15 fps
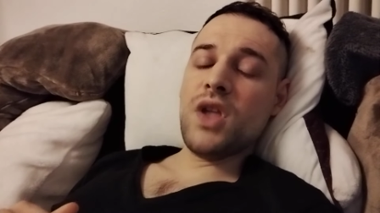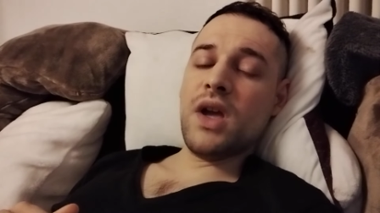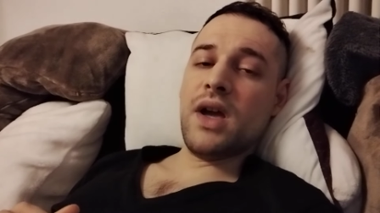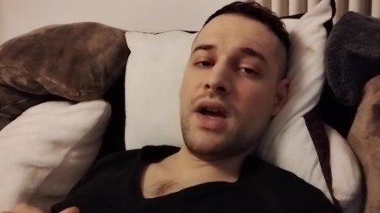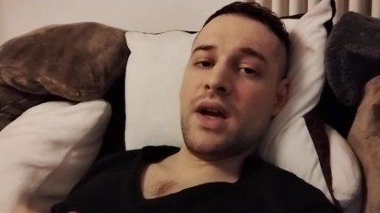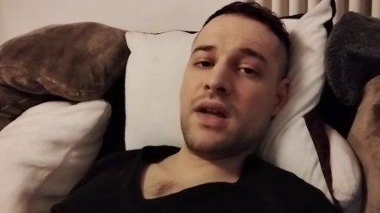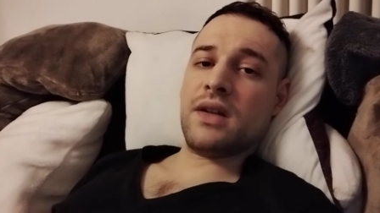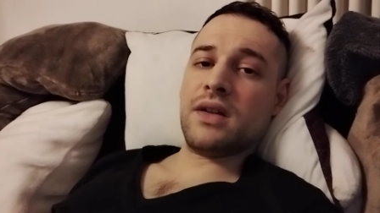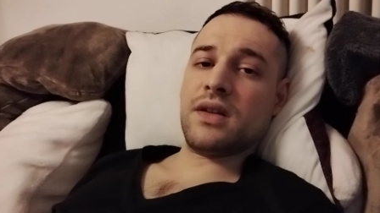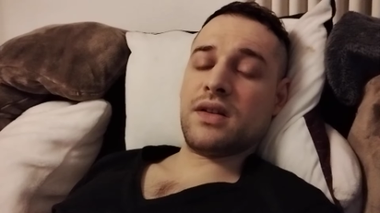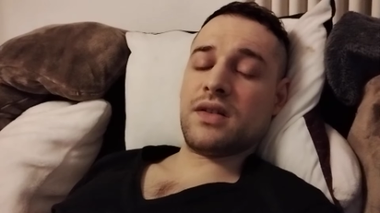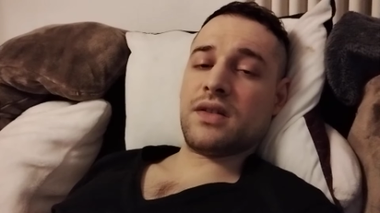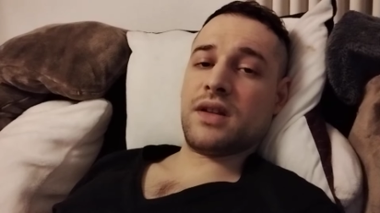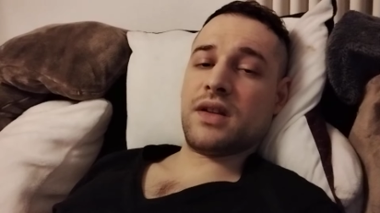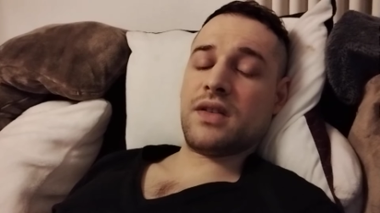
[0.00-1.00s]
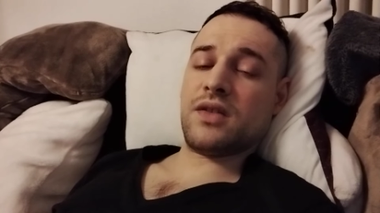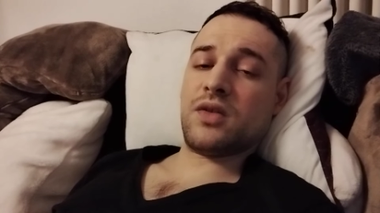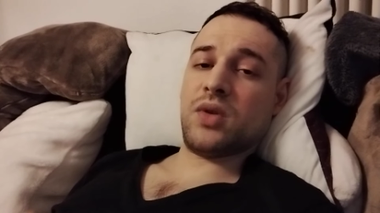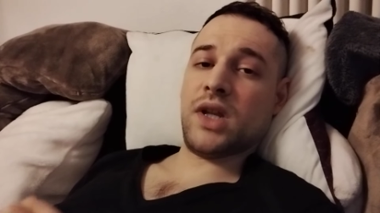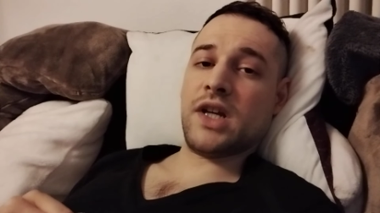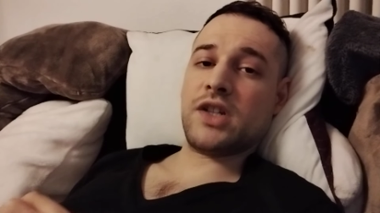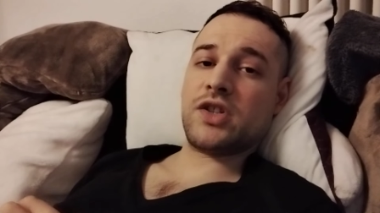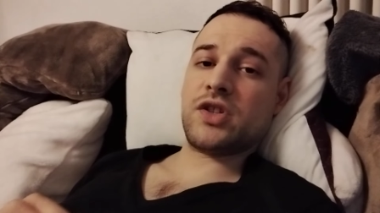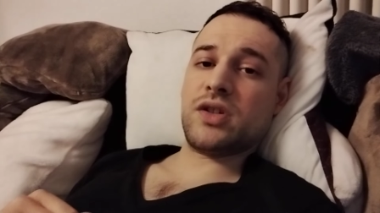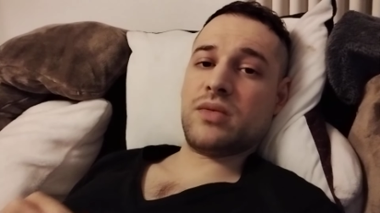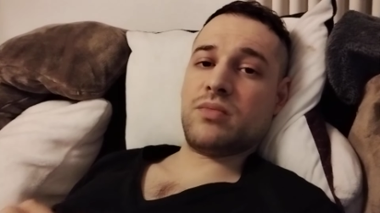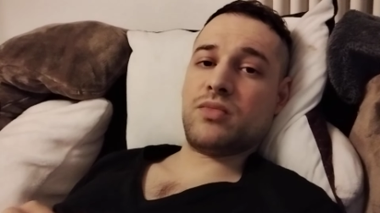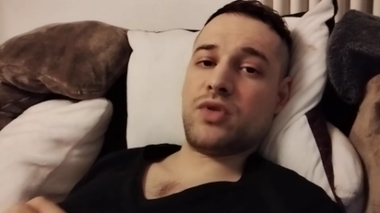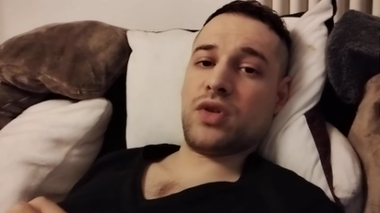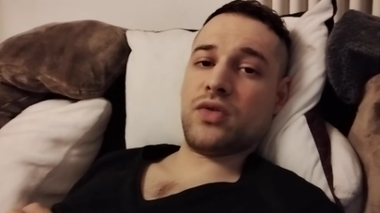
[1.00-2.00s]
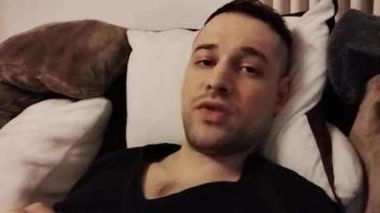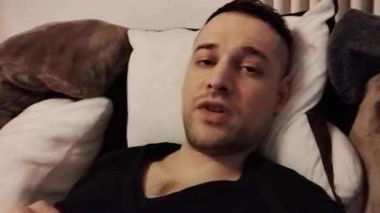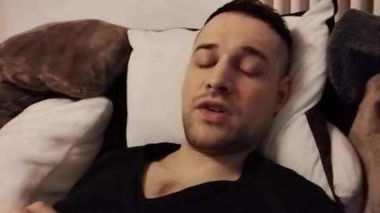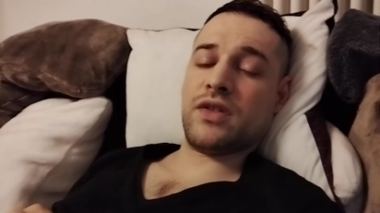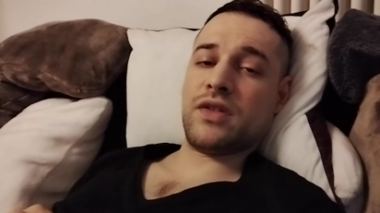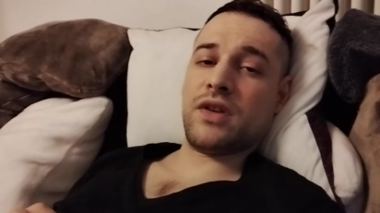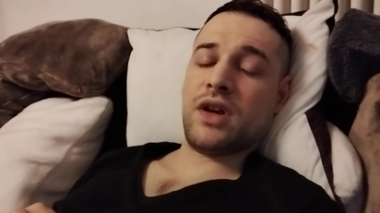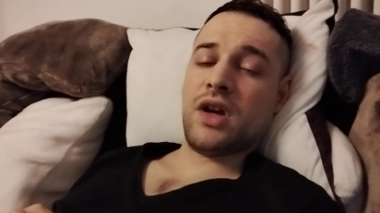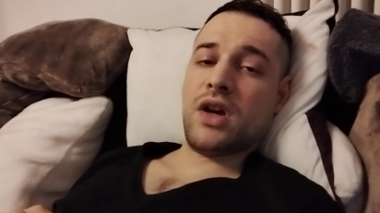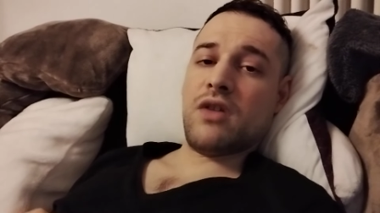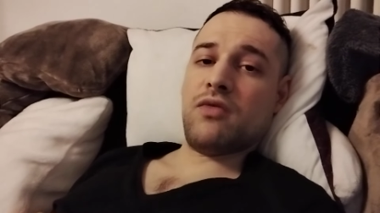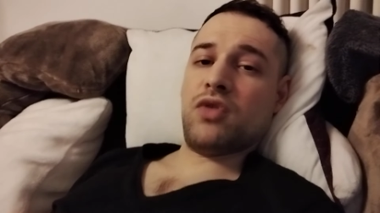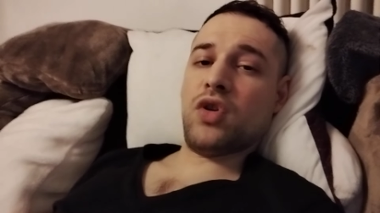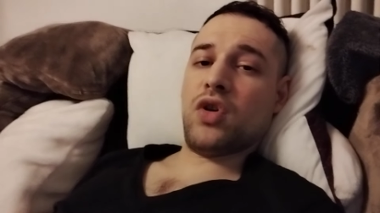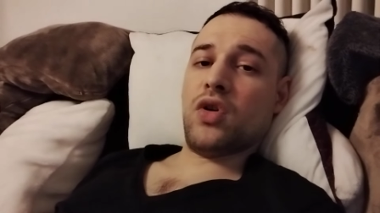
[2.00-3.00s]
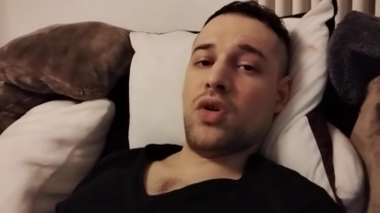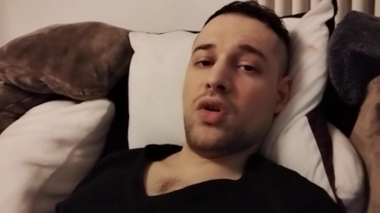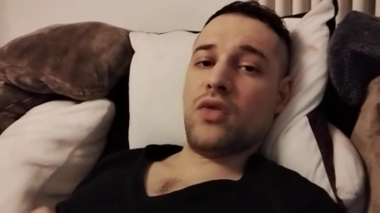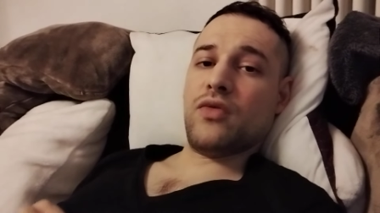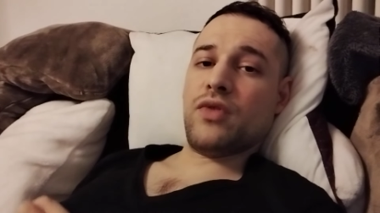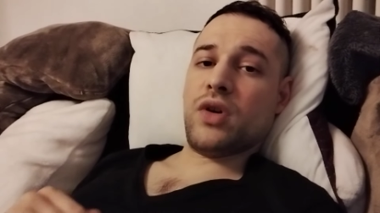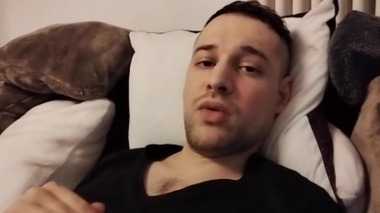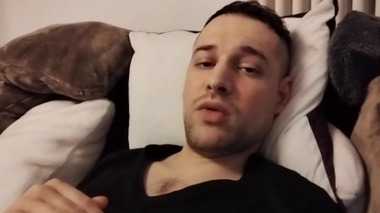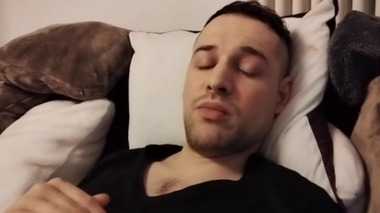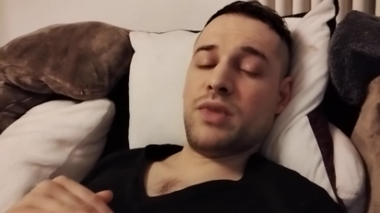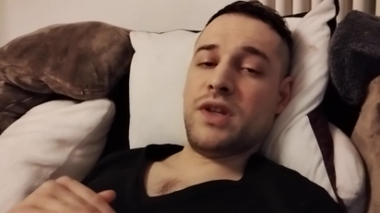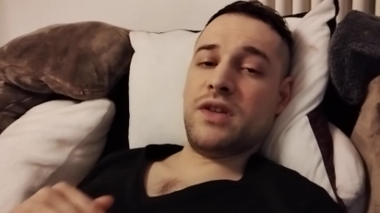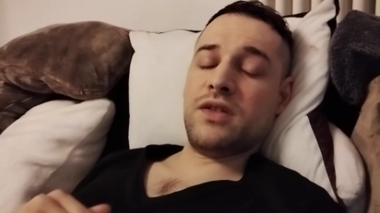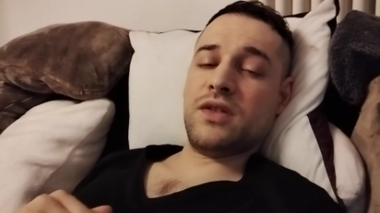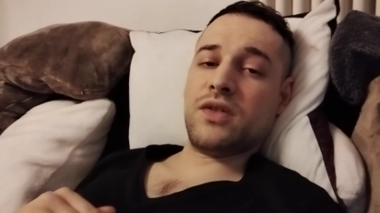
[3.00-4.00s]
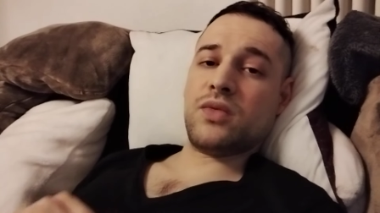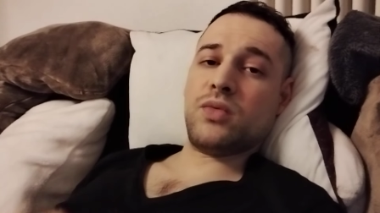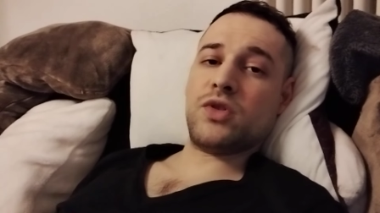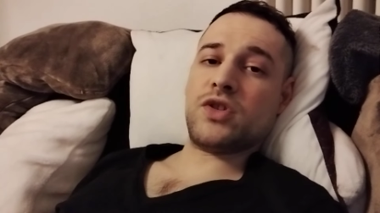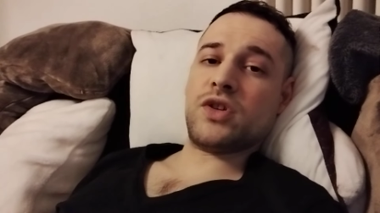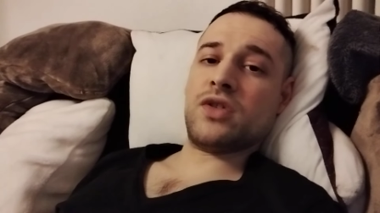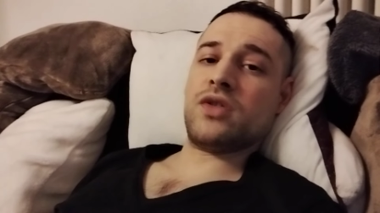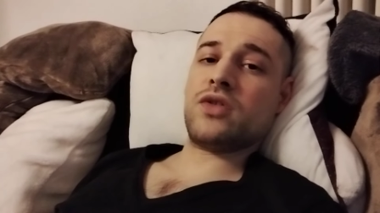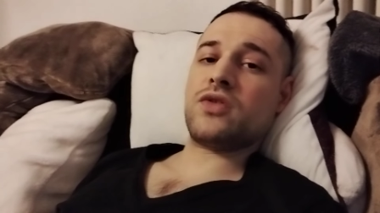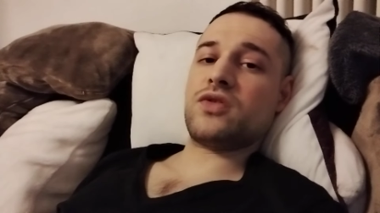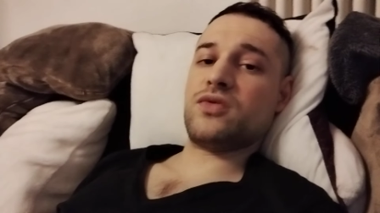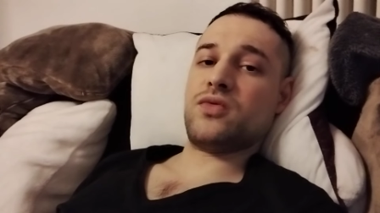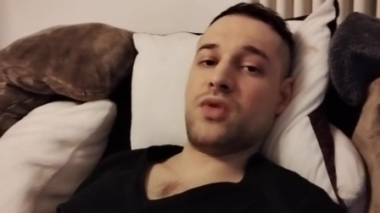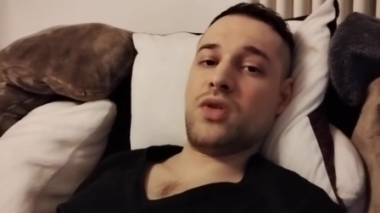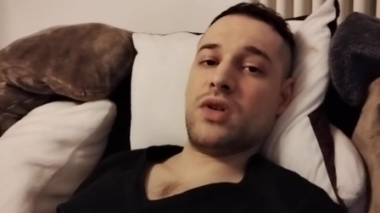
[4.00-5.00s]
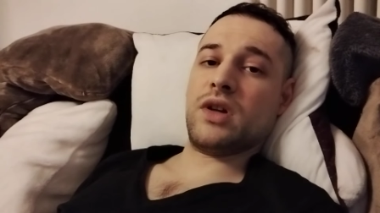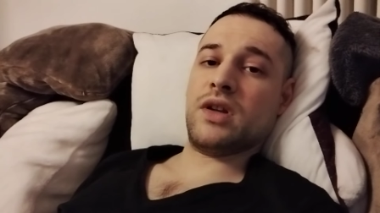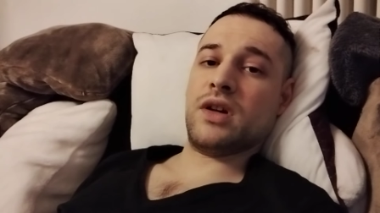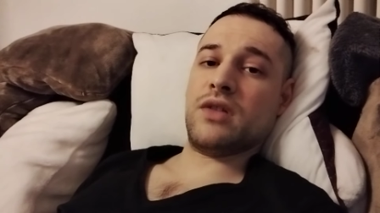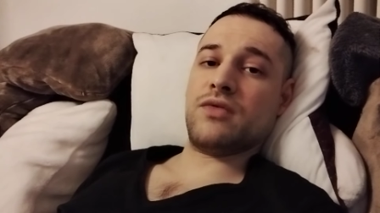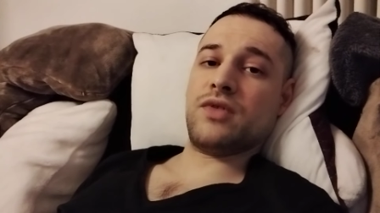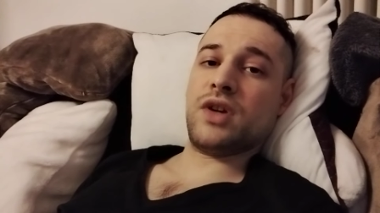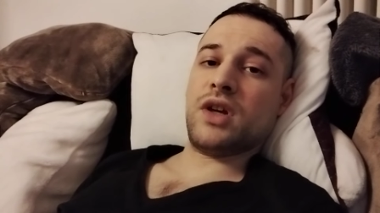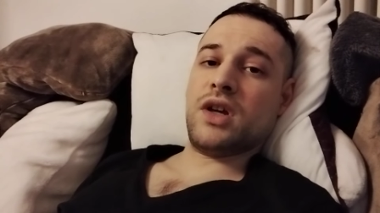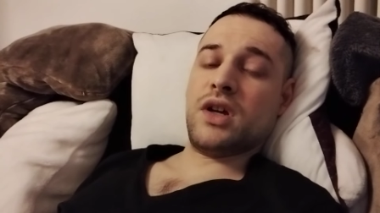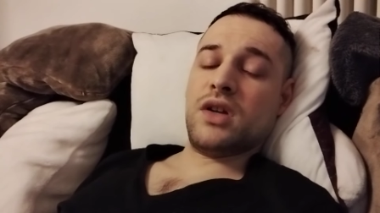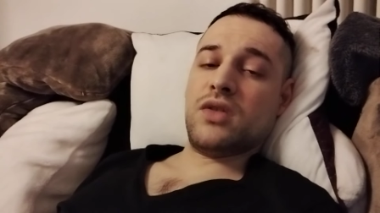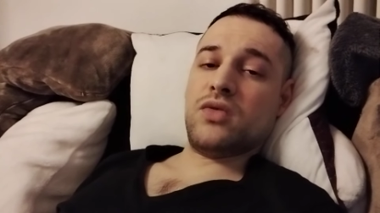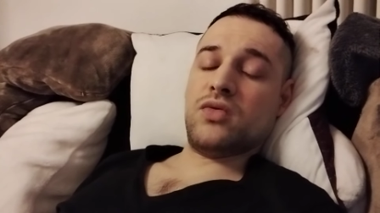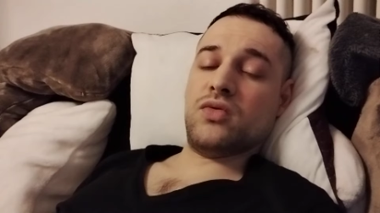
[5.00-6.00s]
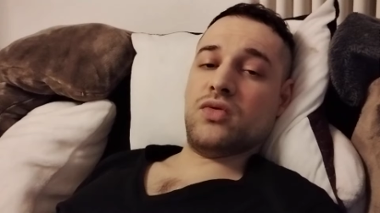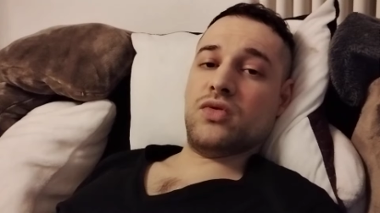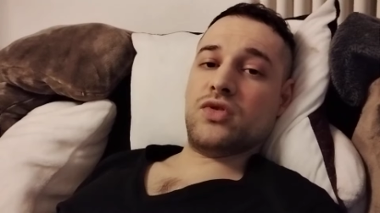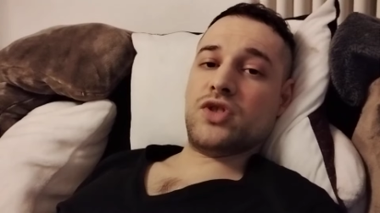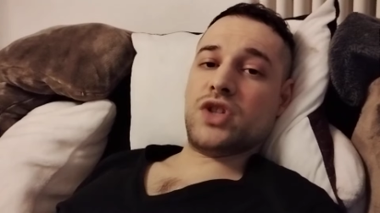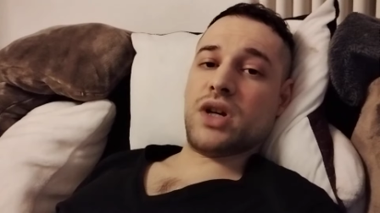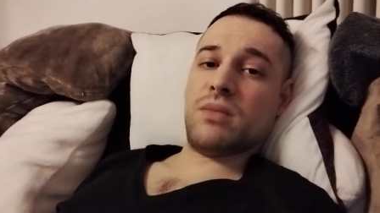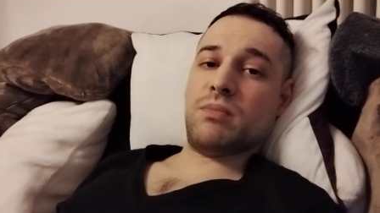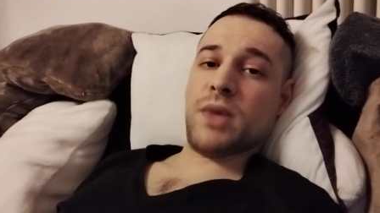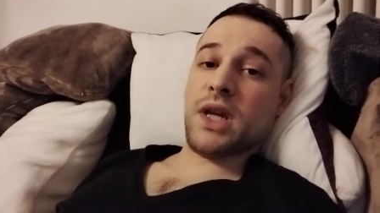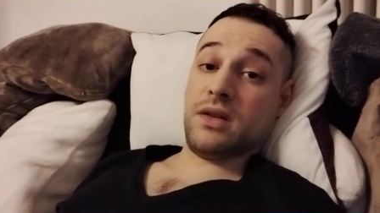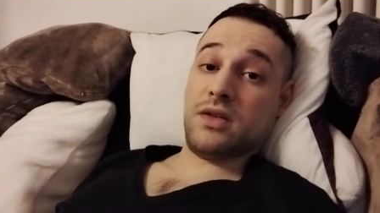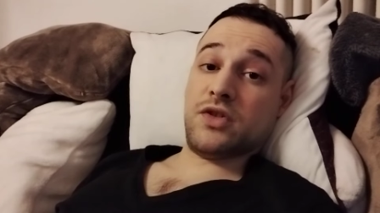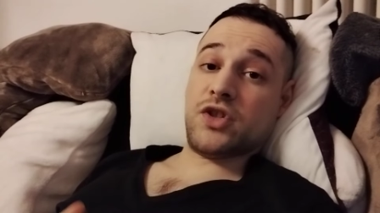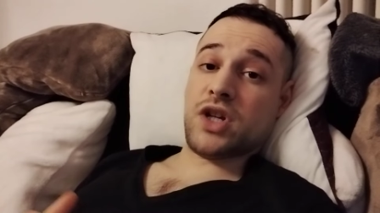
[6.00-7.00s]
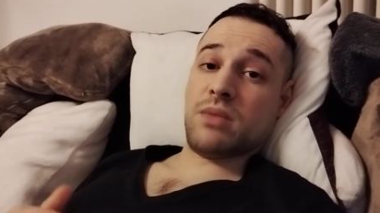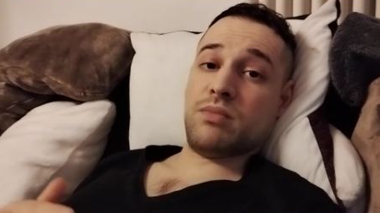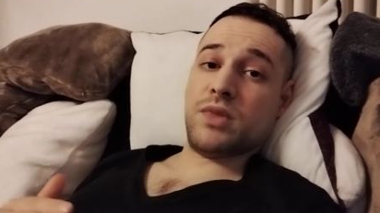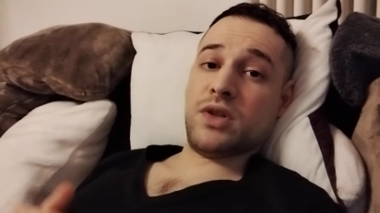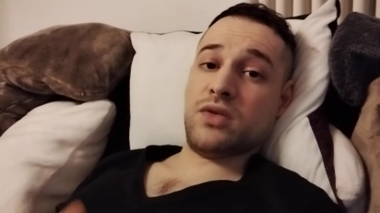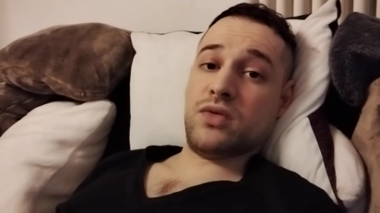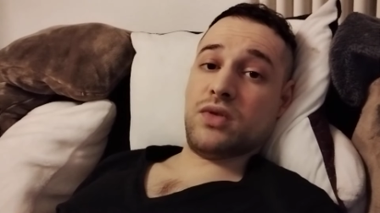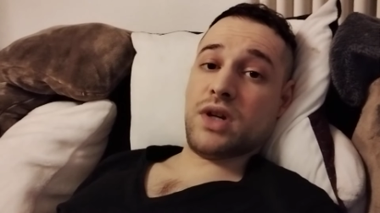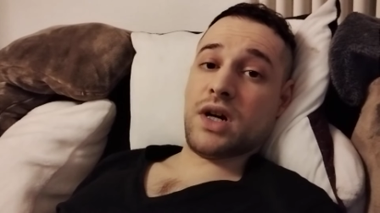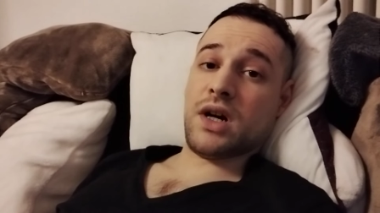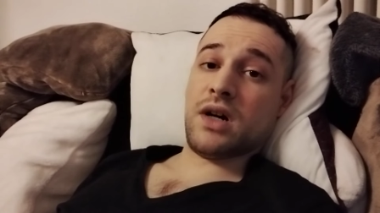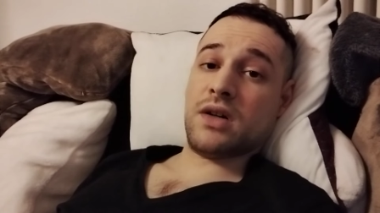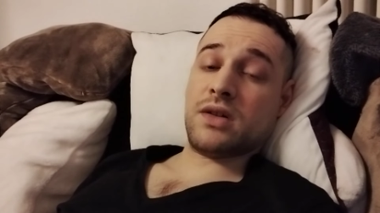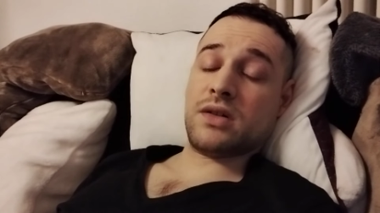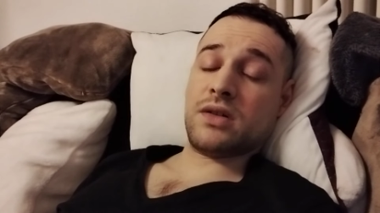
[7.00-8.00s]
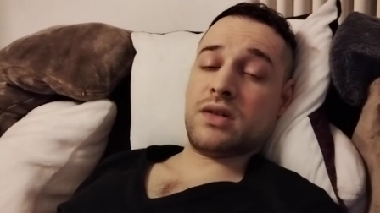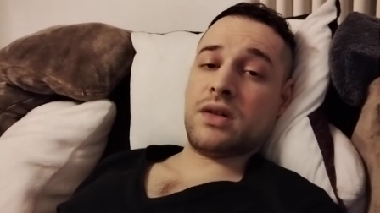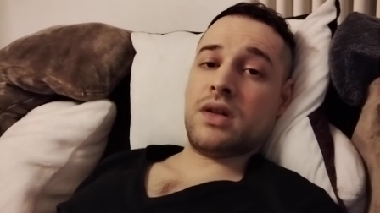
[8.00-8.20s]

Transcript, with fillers: And it is that selection process for all of our pieces which are not strong enough to make the jump into the heart,